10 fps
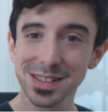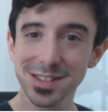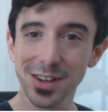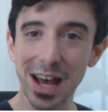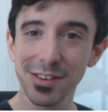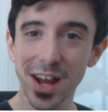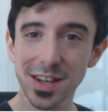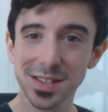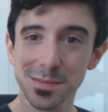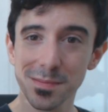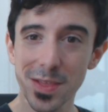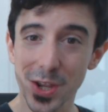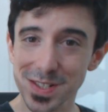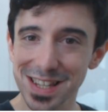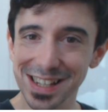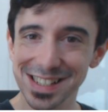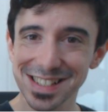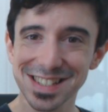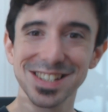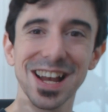So have an awesome Thursday.
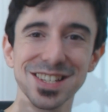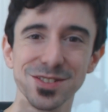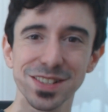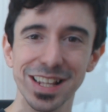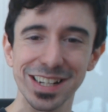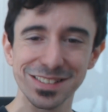See you guys later.